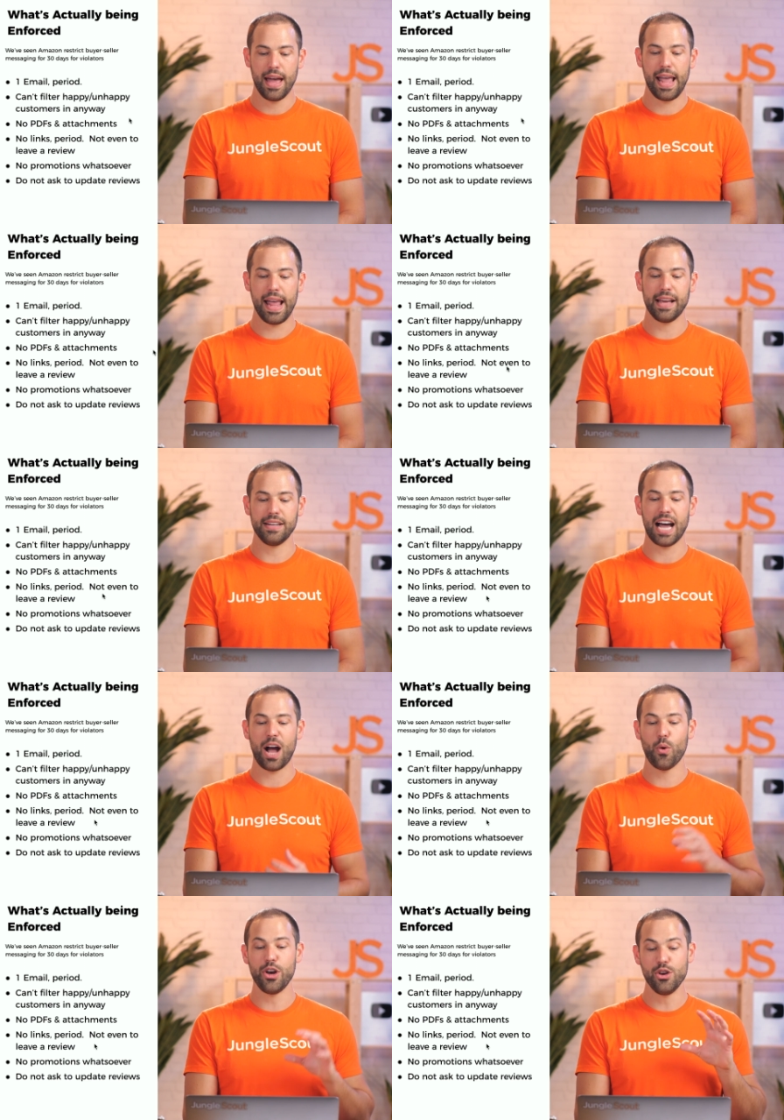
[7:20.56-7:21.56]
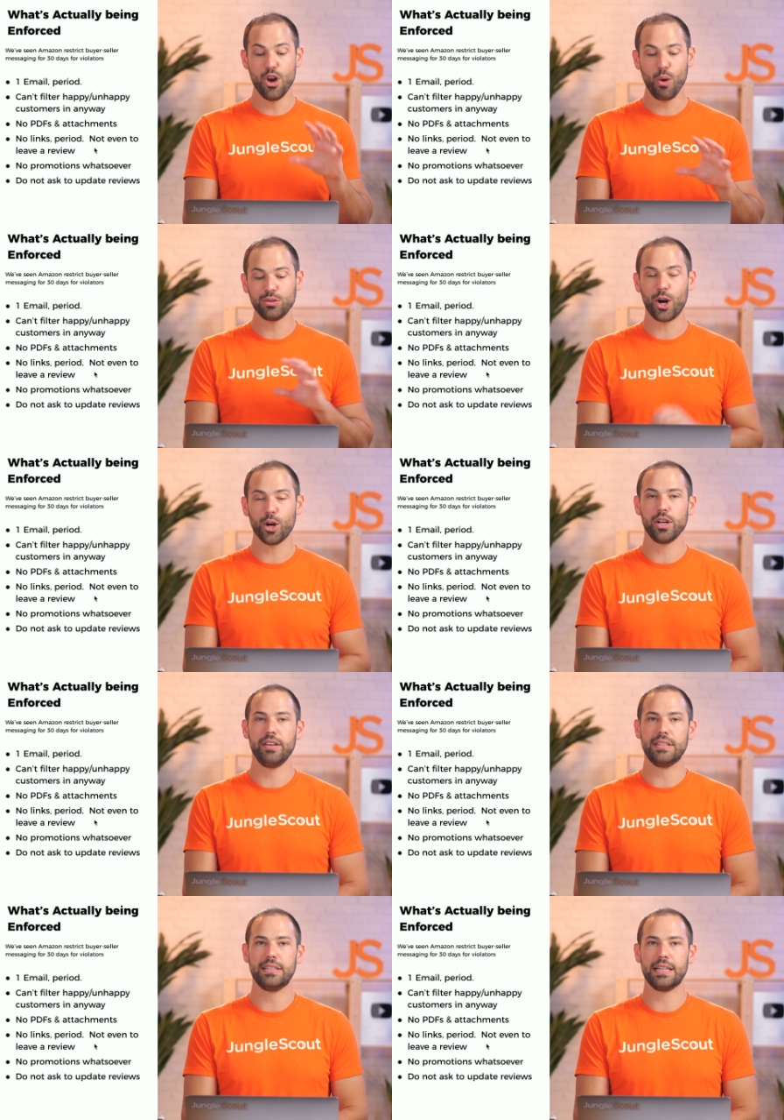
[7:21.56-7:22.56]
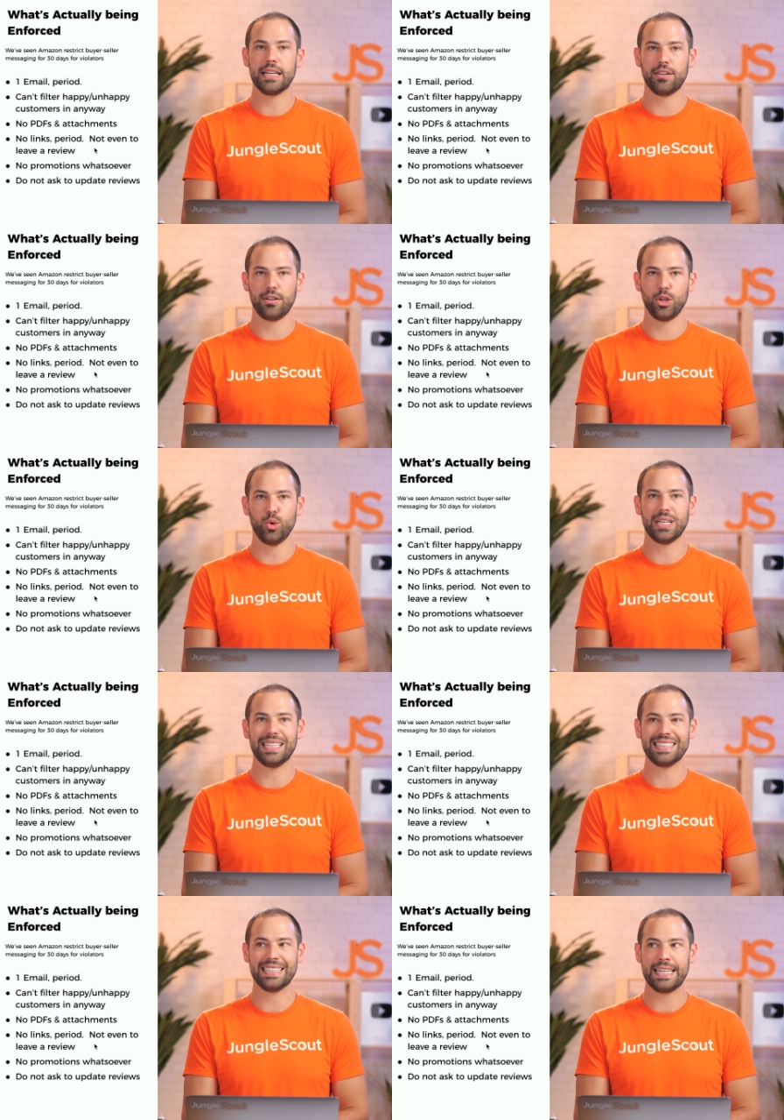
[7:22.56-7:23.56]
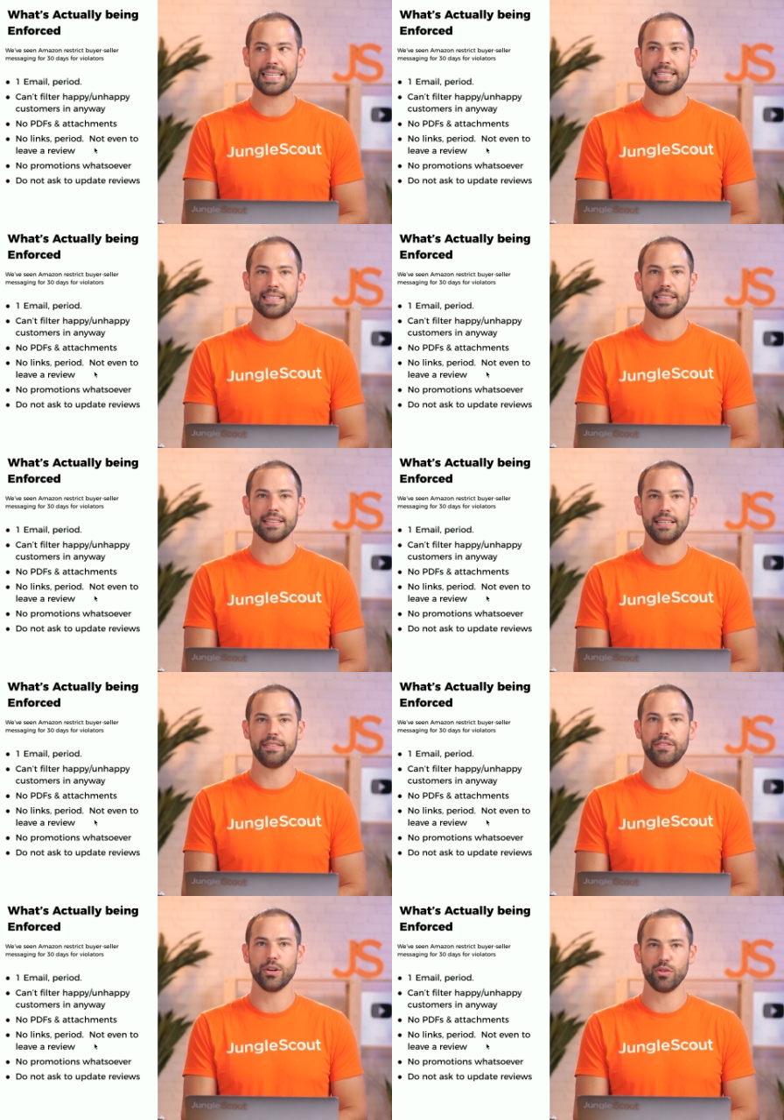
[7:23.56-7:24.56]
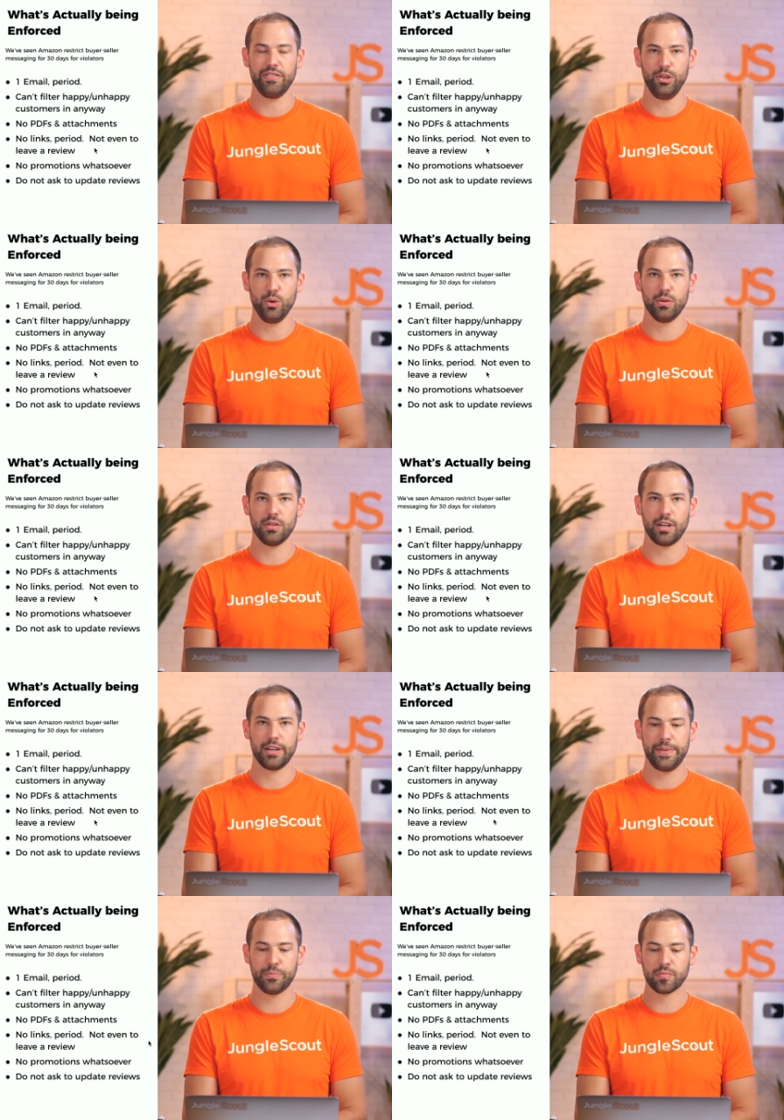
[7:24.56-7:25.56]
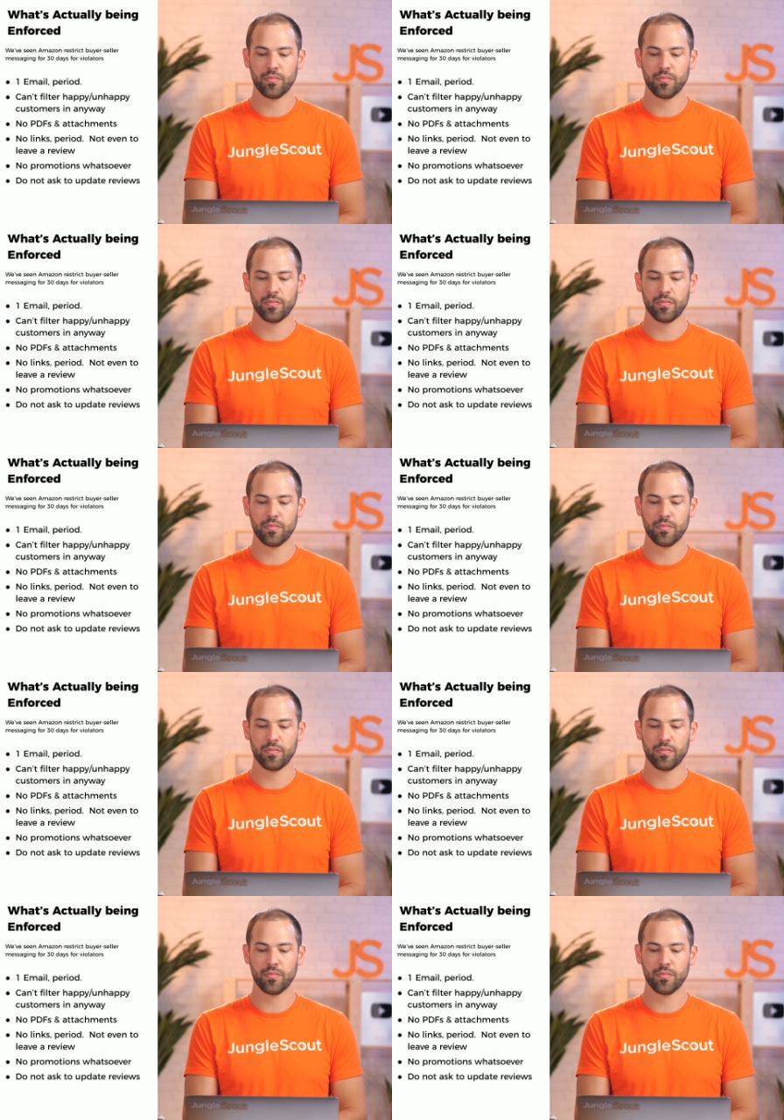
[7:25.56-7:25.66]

And I would no longer even include a link to leave the review, all right?